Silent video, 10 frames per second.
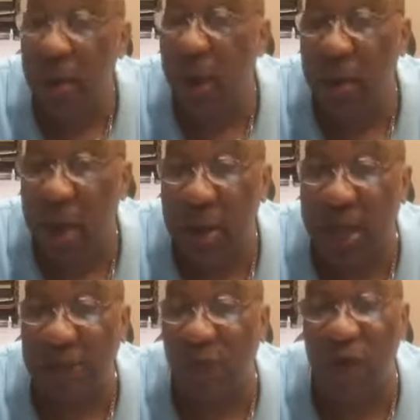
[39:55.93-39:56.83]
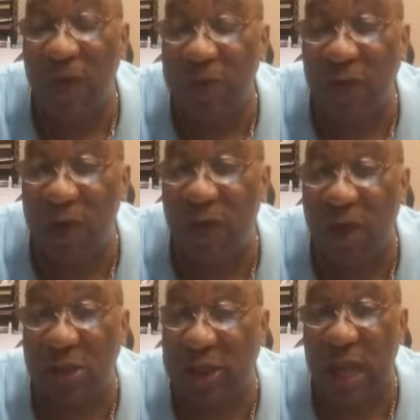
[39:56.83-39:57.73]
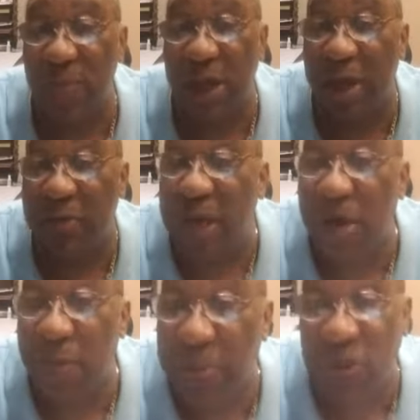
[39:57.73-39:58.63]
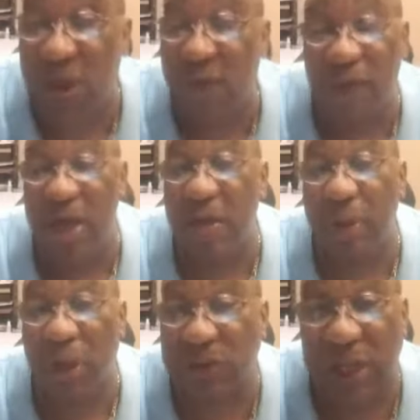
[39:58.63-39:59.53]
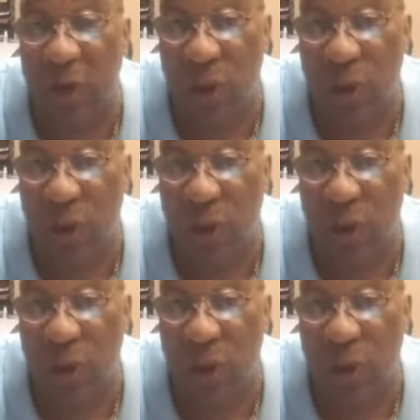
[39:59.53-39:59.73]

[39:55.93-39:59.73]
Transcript: and, and that's a very significant statement, and a lot of people get offended because they don't